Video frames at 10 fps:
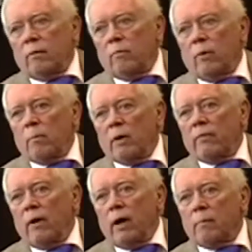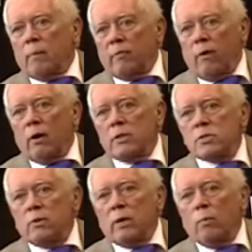the where McFarland
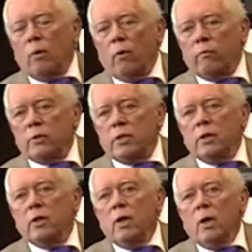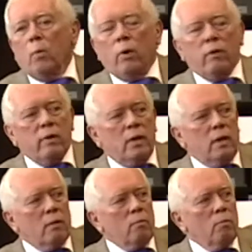Street on Virginia, where
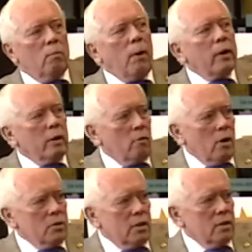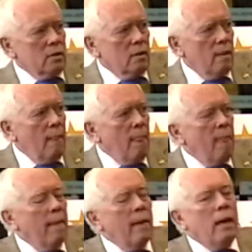the uh, parking garage
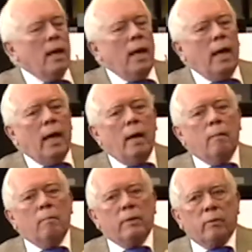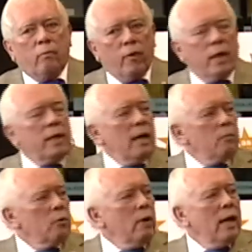is. And, but the flood
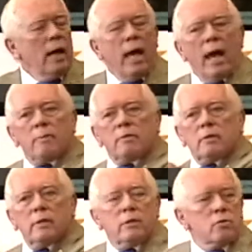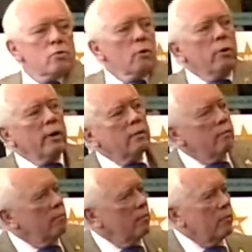came through and it absolutely destroyed
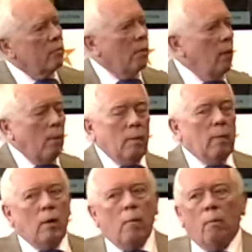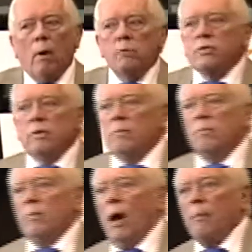most of the
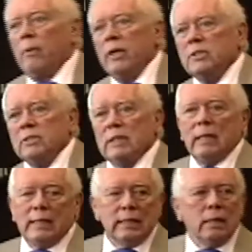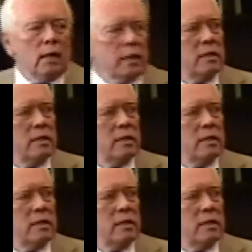operations and they did not